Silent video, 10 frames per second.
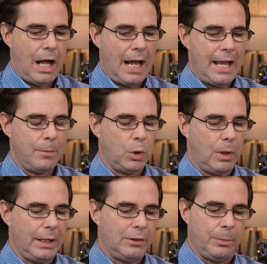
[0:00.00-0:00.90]
I am
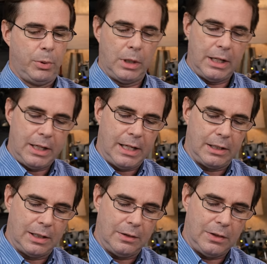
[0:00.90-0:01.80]
going to put it in
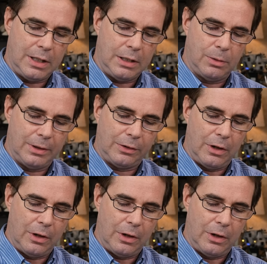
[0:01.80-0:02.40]
continuous